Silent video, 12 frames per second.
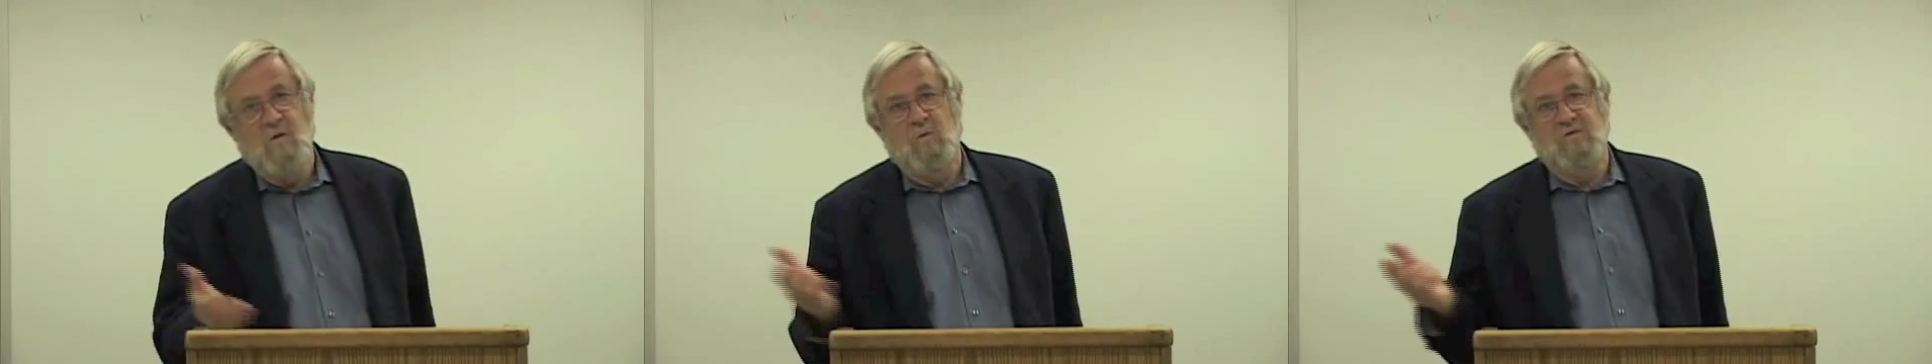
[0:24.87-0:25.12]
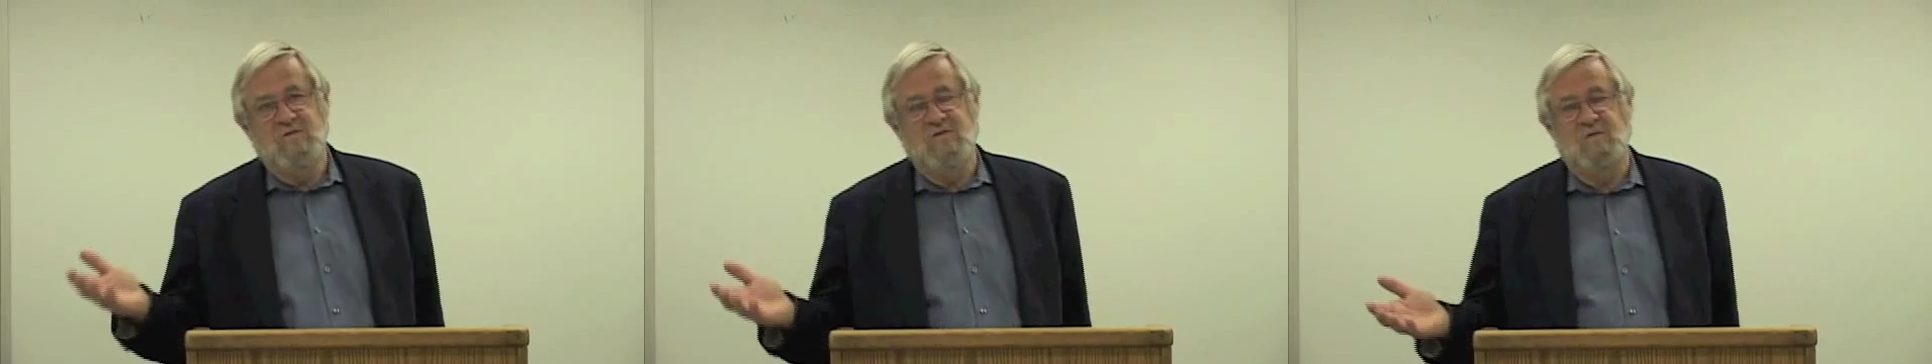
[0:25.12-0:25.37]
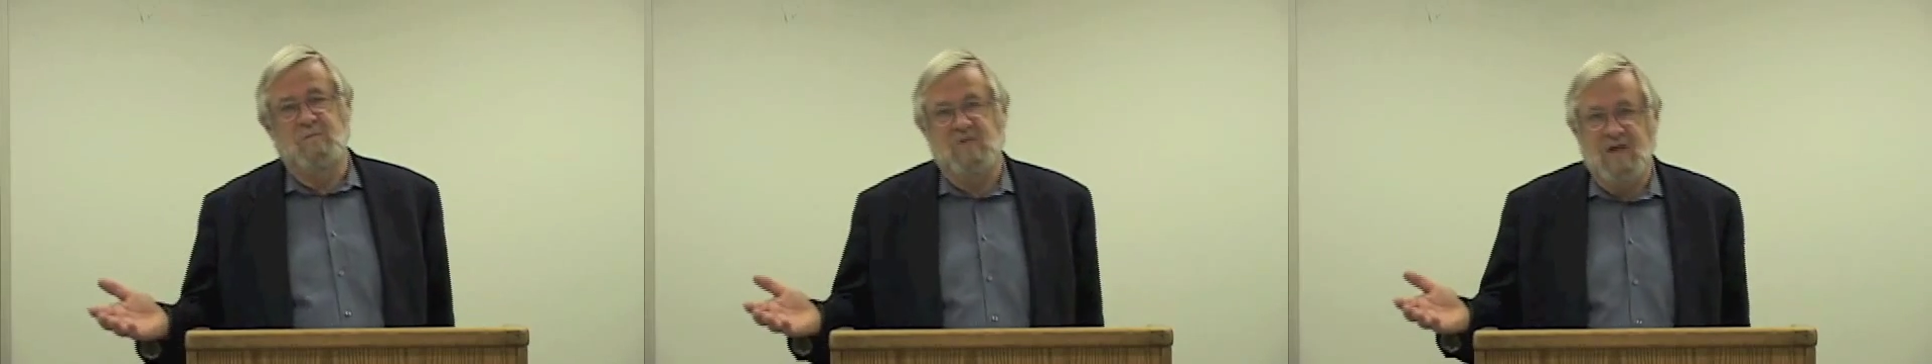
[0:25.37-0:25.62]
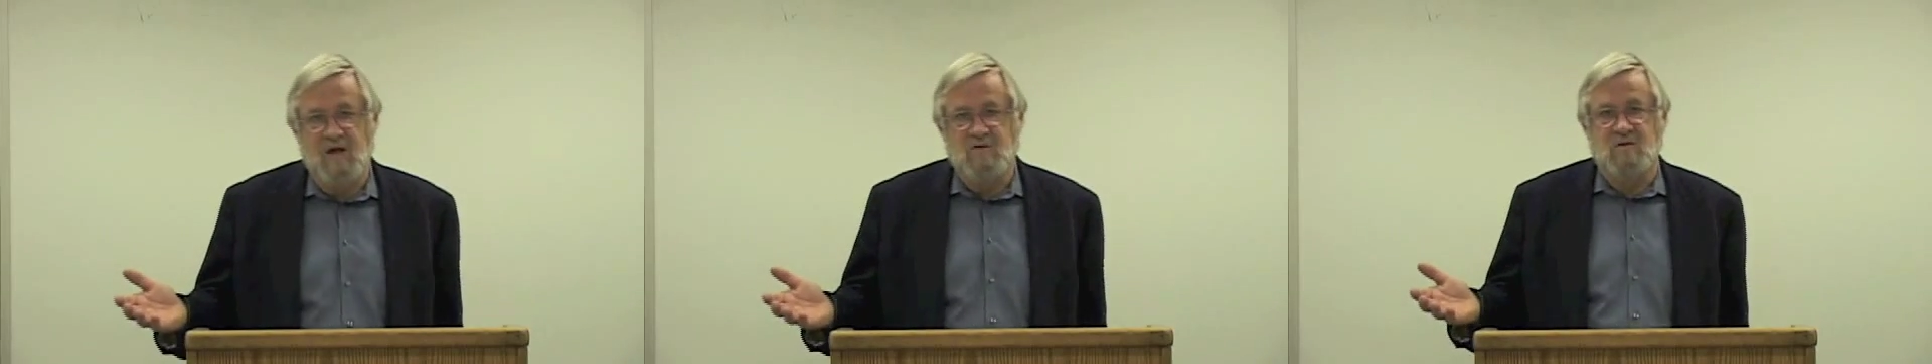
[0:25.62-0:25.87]
was a
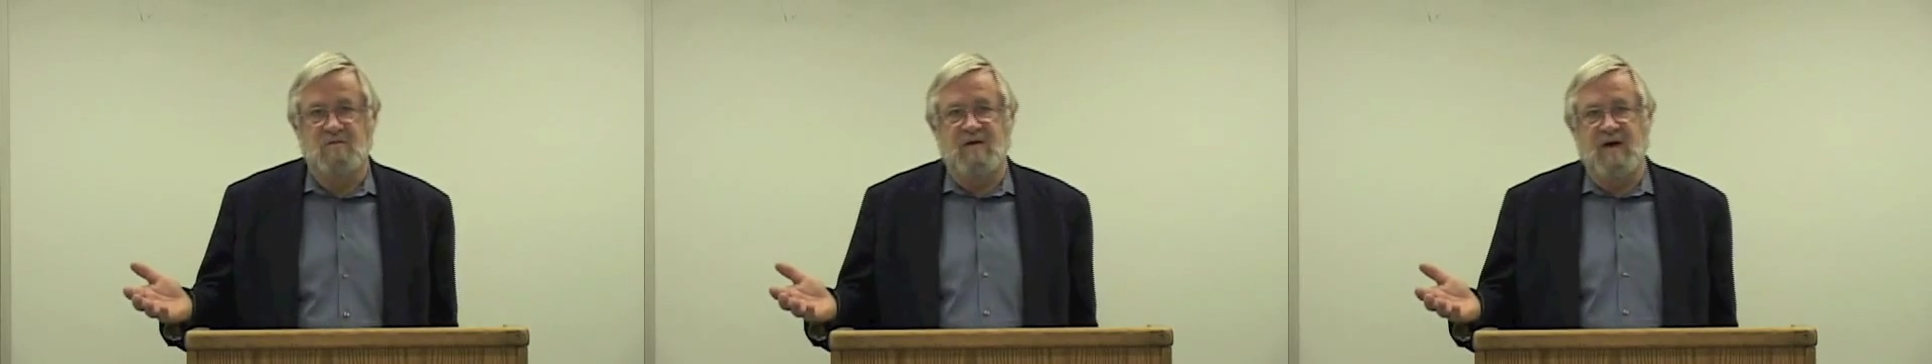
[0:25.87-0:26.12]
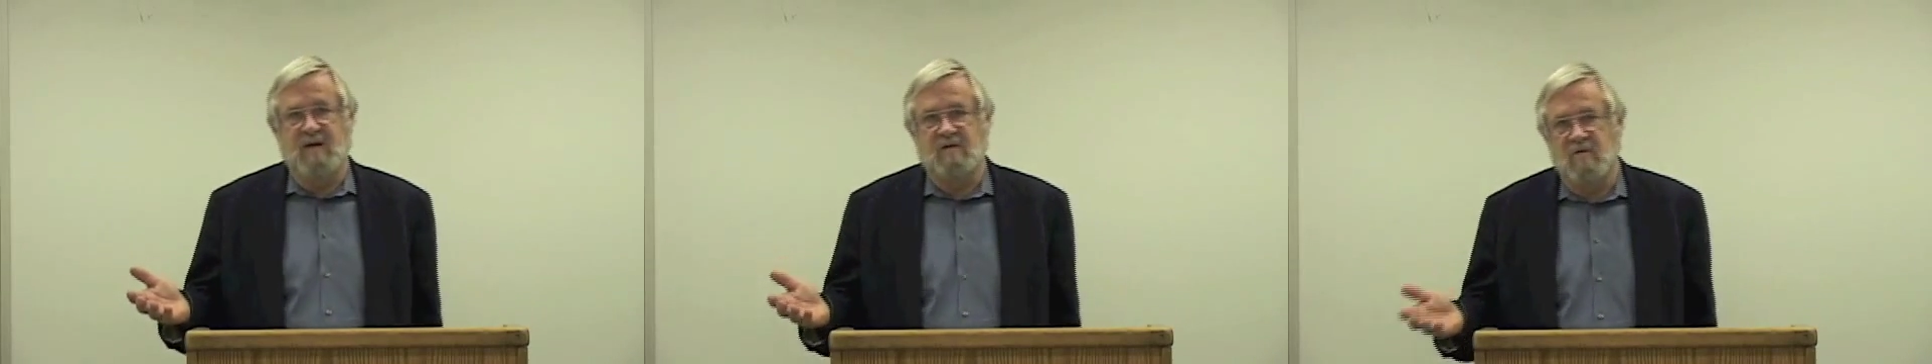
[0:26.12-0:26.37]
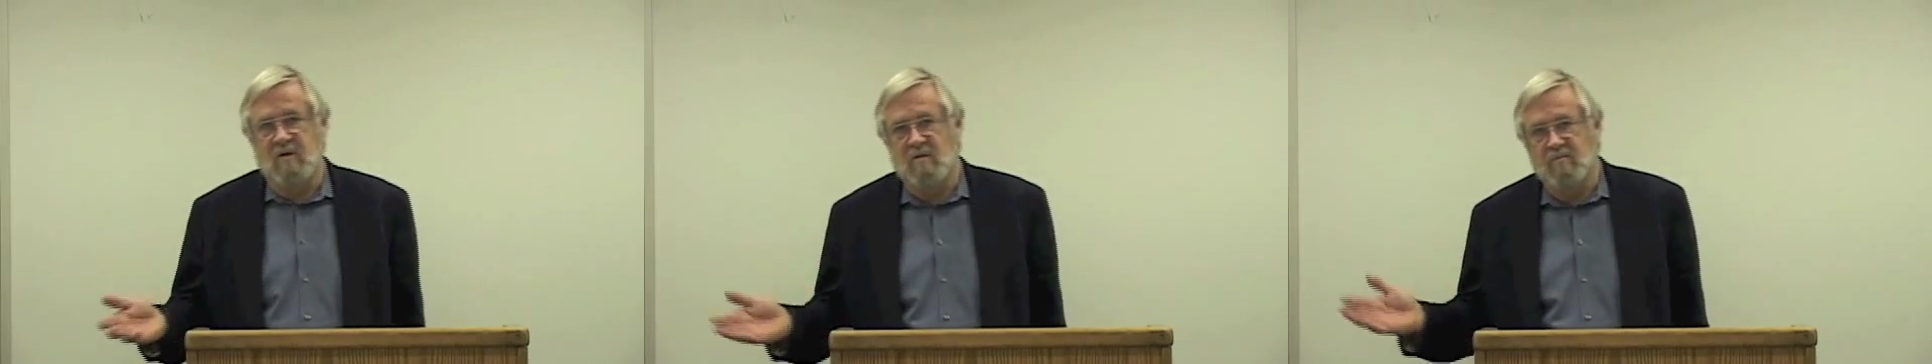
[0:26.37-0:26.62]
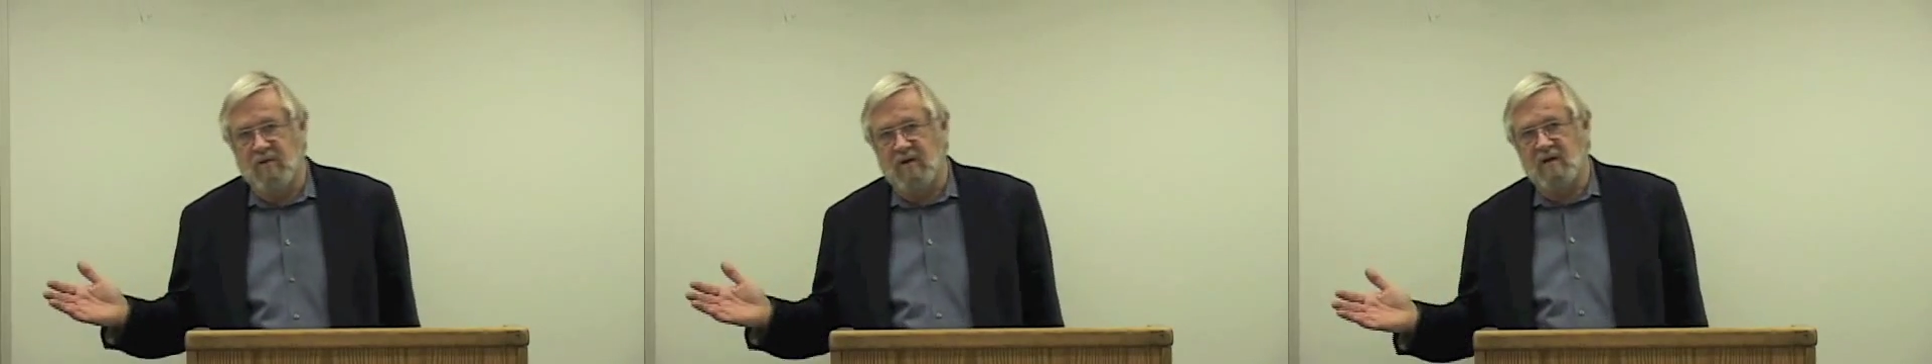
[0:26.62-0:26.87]
substantial factor
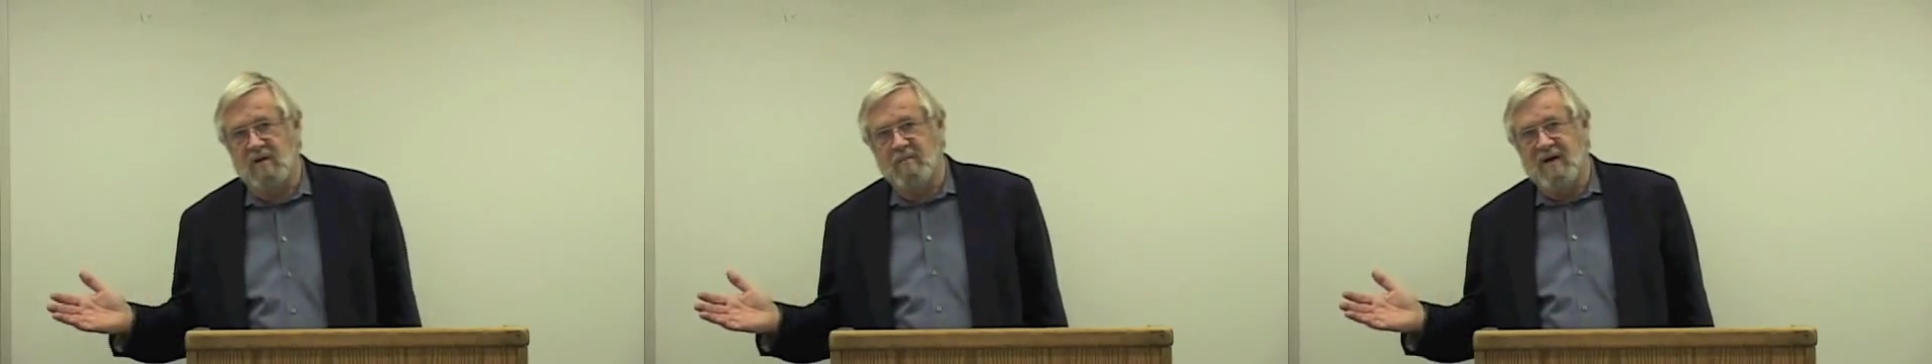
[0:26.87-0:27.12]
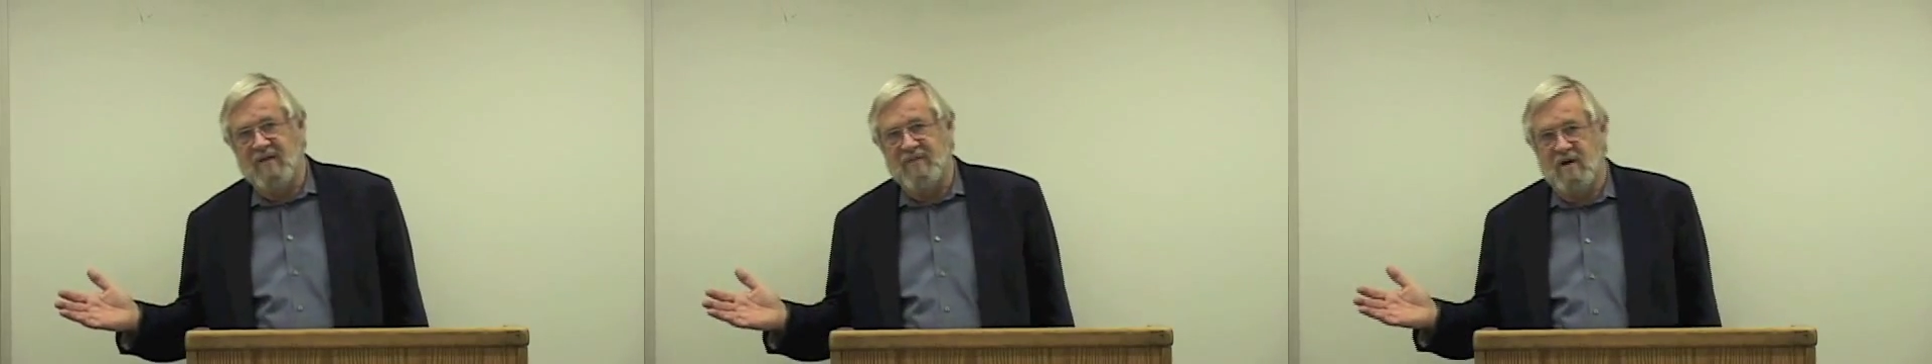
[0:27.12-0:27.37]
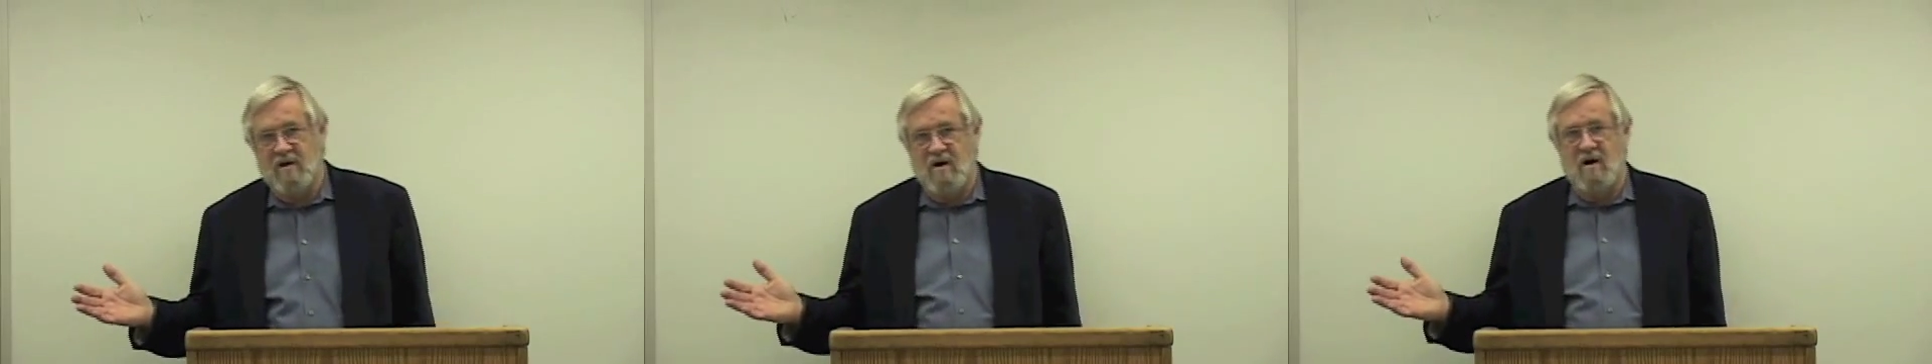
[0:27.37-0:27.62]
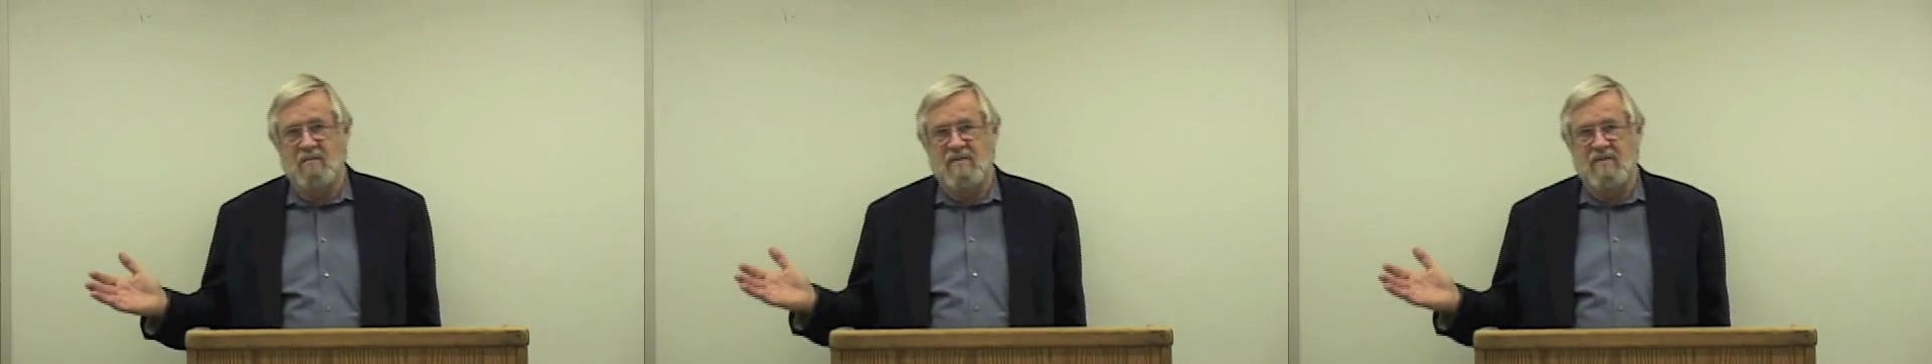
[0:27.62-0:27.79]
in bringing about the harm.